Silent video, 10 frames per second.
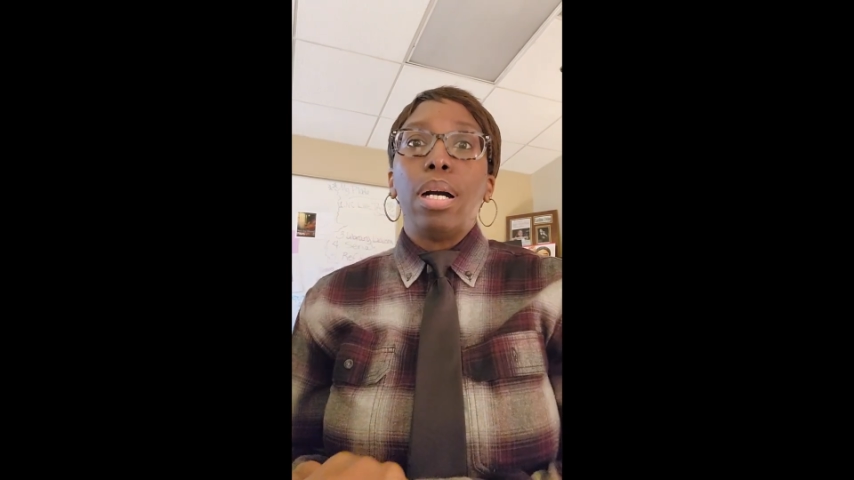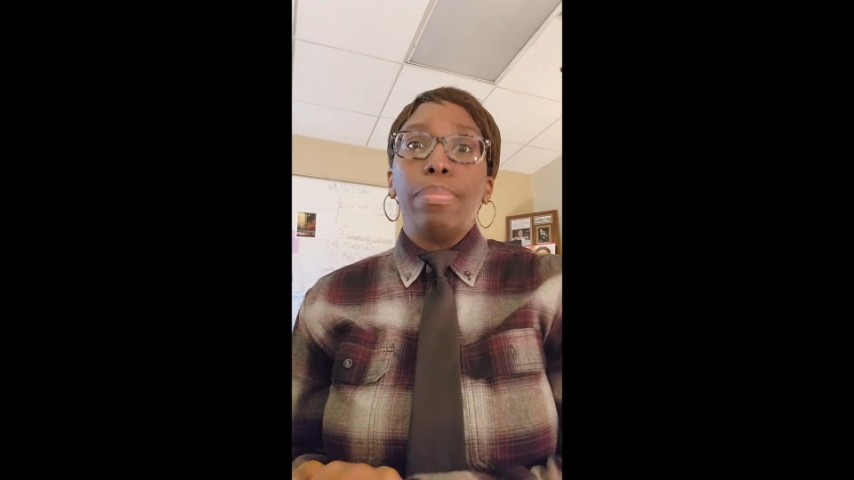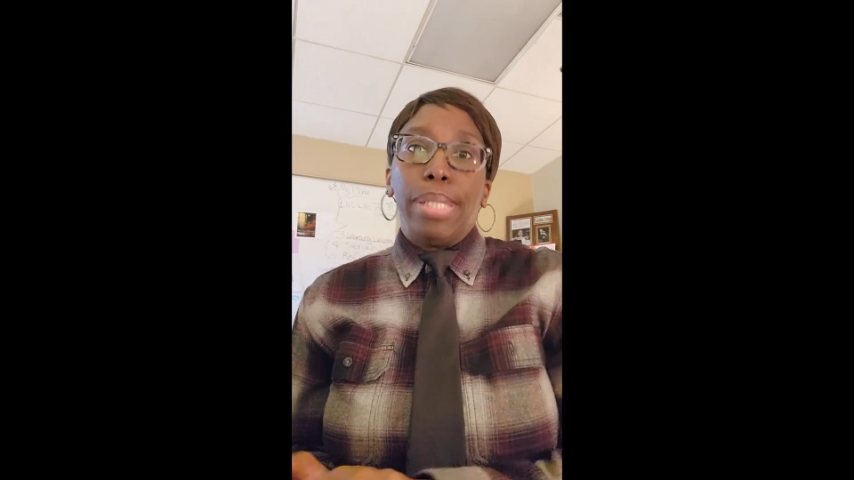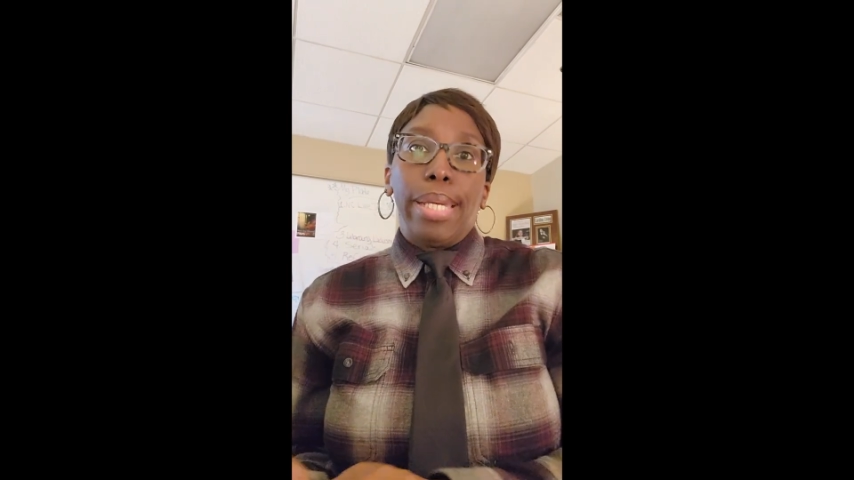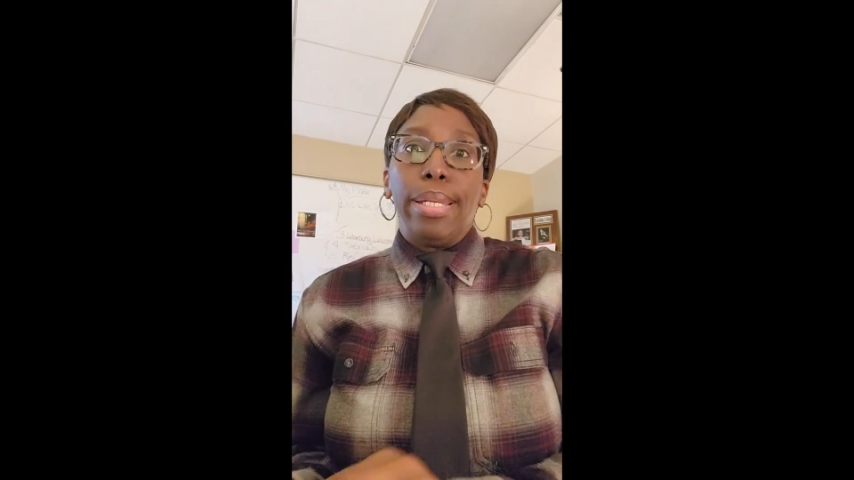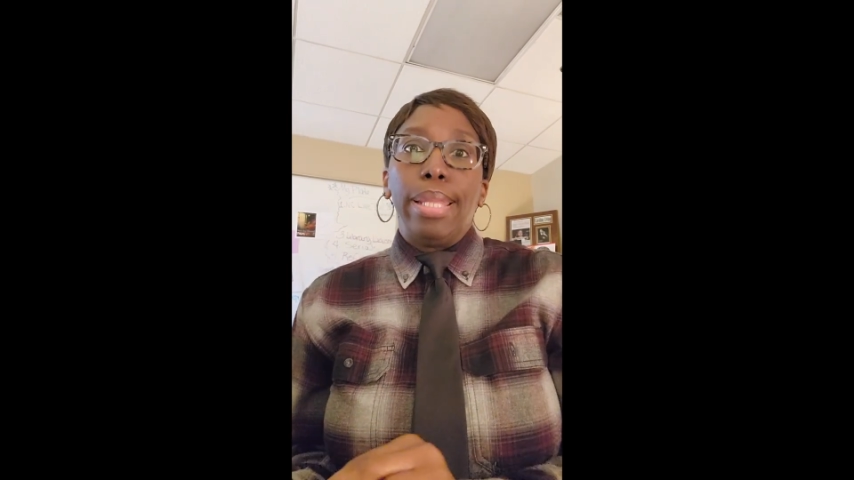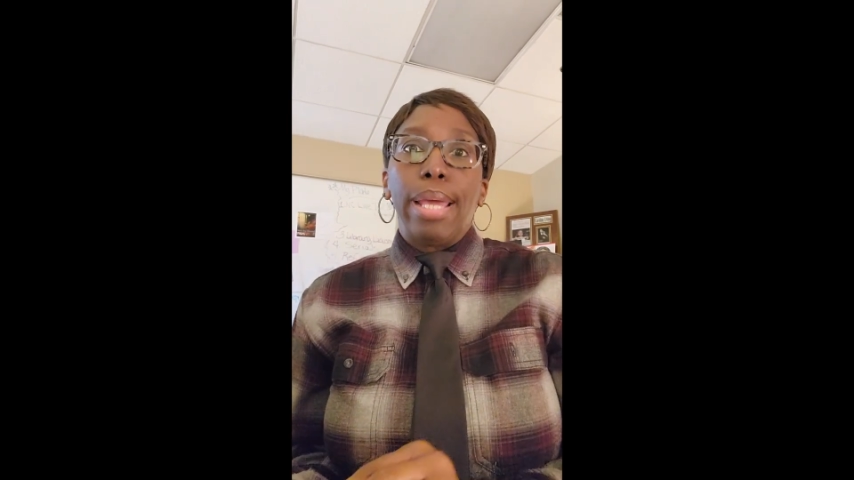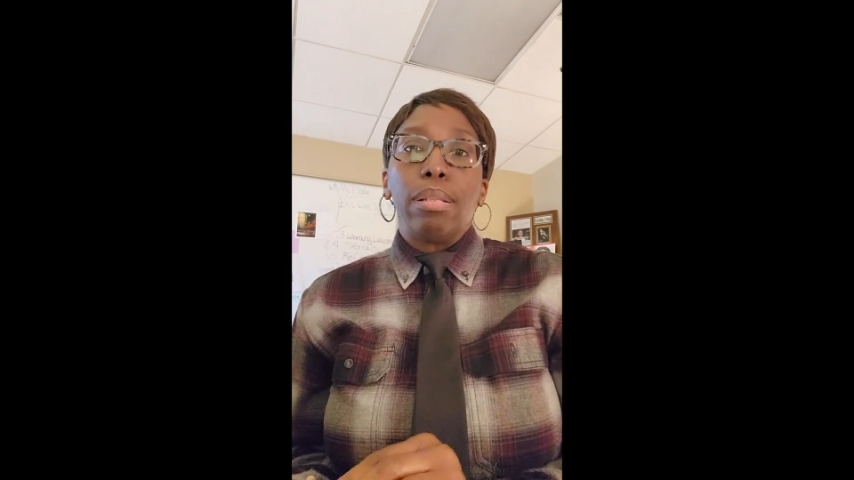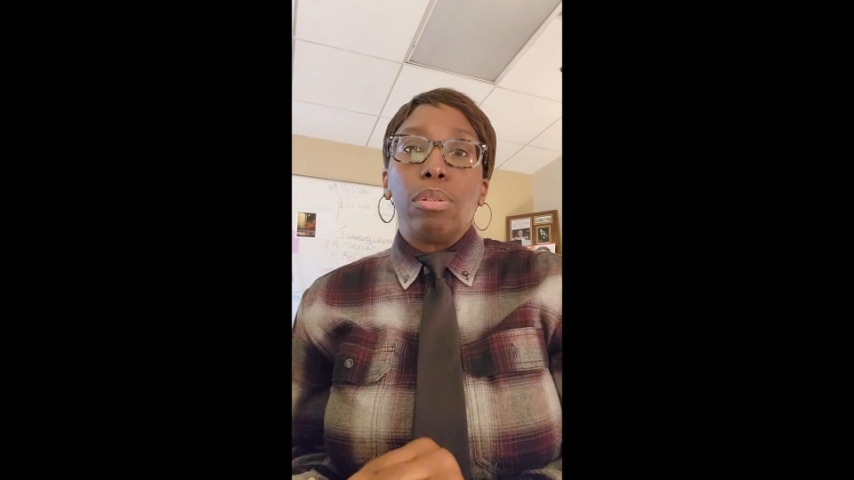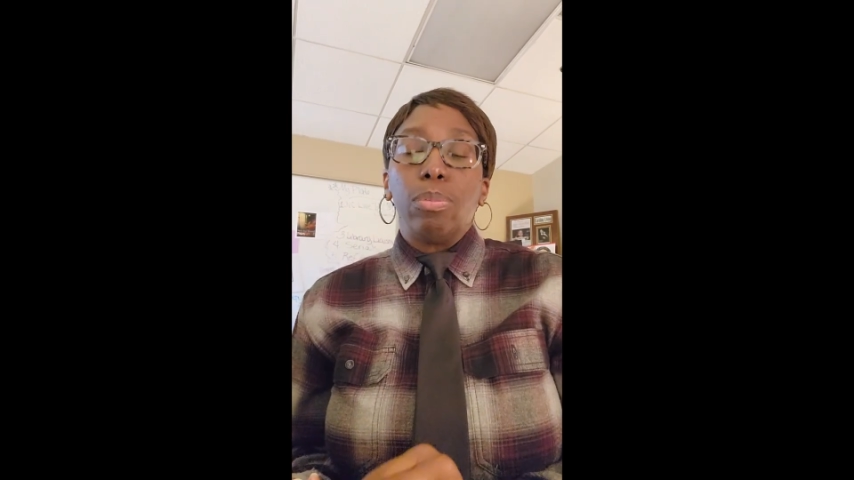updated
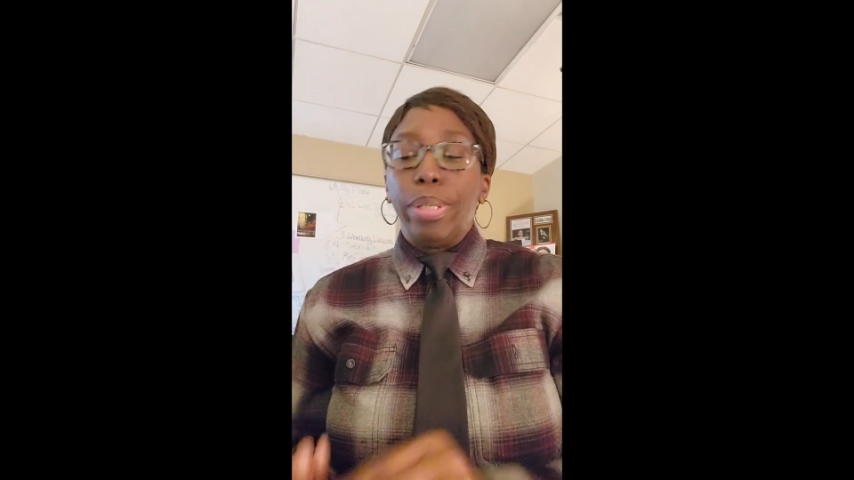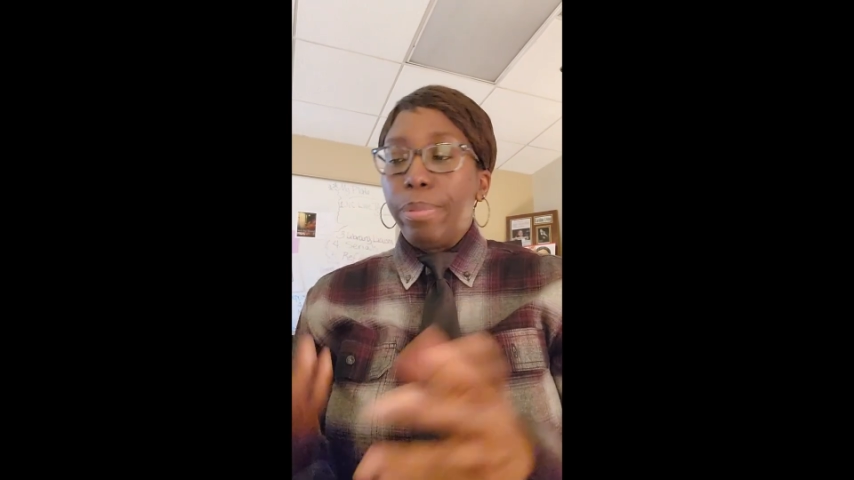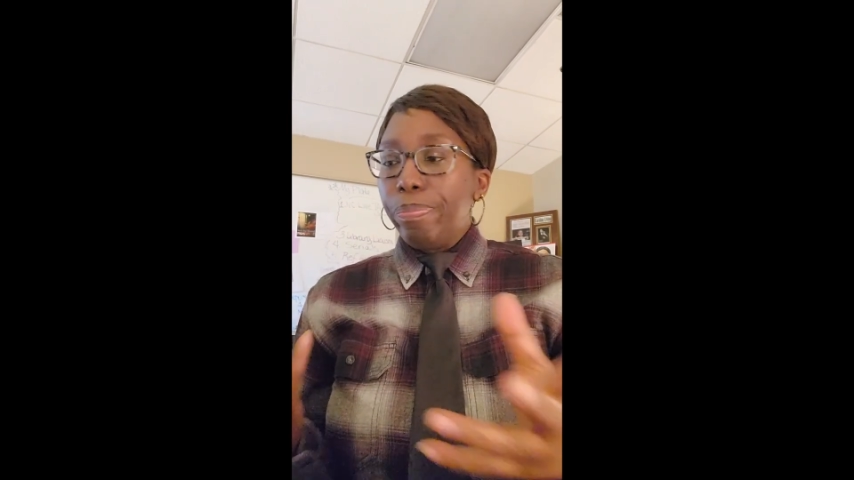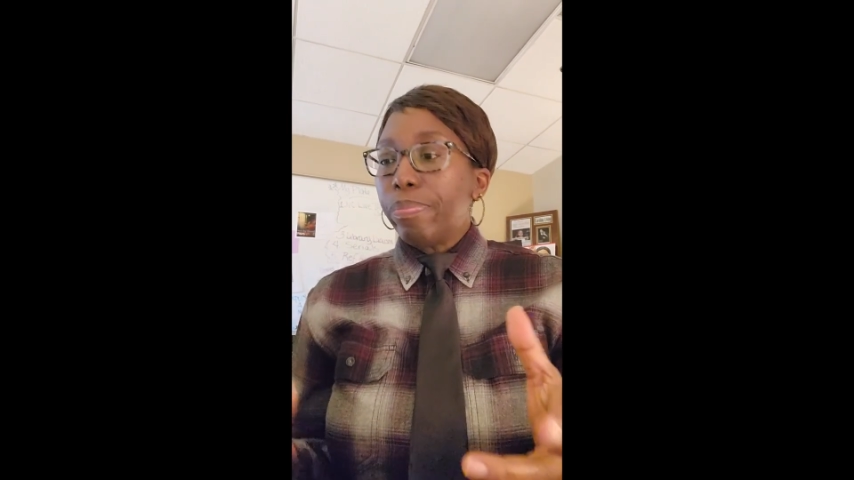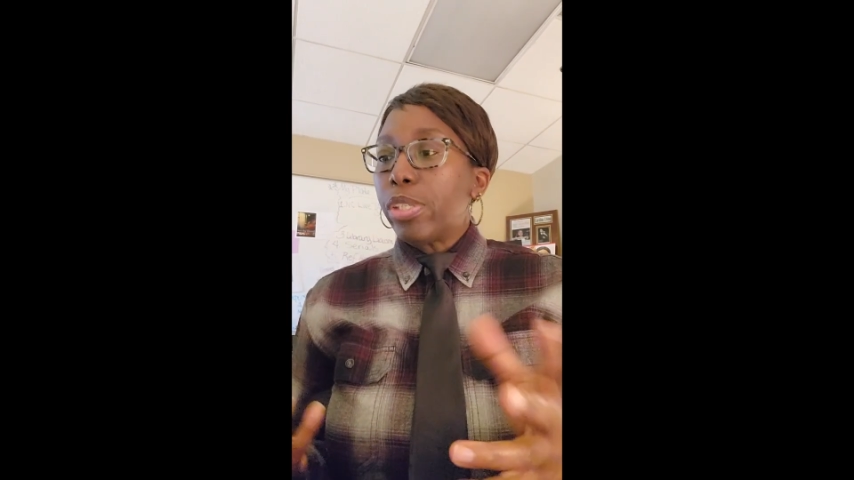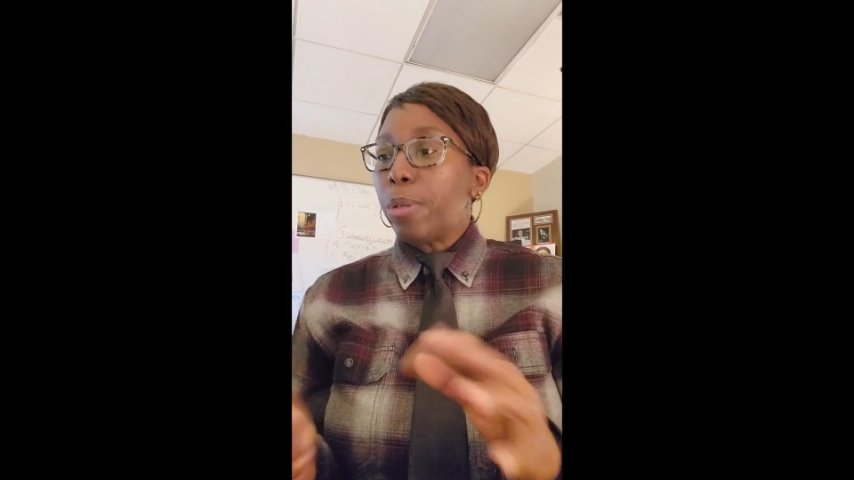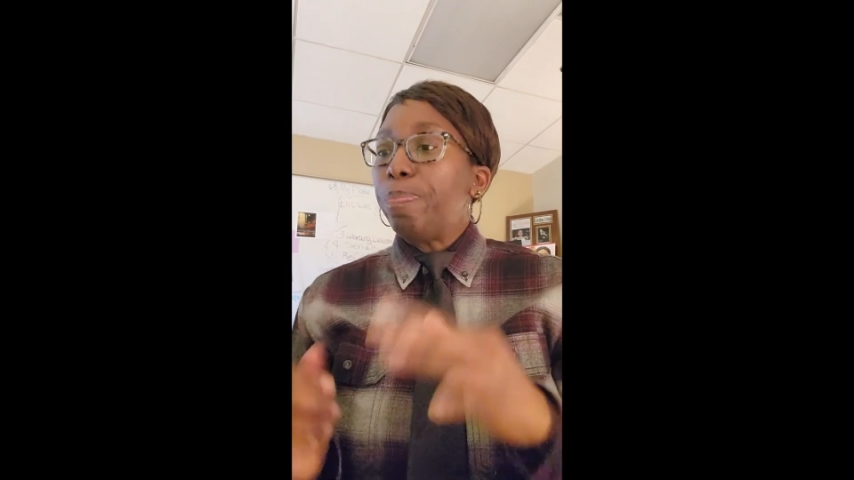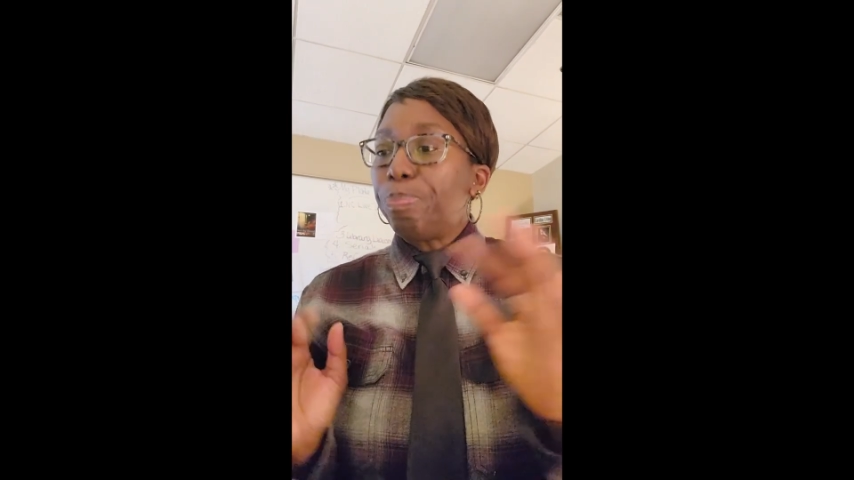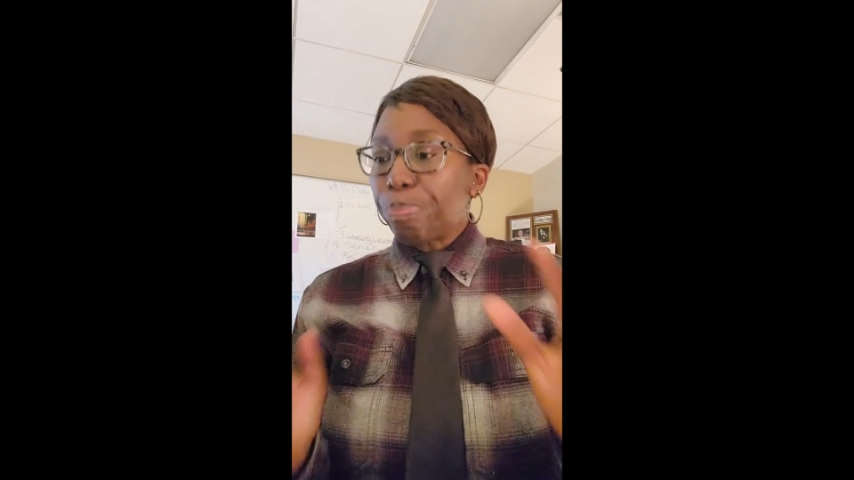that a little bit. So